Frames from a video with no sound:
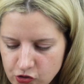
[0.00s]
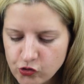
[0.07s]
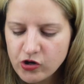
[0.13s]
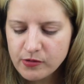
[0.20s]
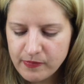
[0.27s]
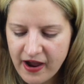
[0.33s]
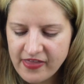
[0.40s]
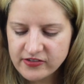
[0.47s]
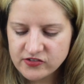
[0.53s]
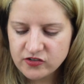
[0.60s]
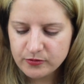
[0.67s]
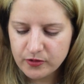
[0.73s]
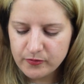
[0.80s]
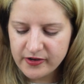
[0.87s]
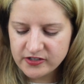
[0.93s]
You could buy this
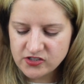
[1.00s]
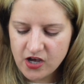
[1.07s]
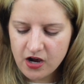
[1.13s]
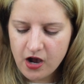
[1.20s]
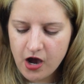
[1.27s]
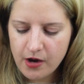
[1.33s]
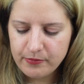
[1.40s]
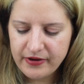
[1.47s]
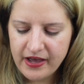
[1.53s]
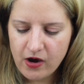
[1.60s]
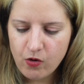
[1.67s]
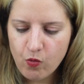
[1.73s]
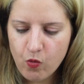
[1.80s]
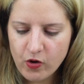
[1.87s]
from lamaire.com now,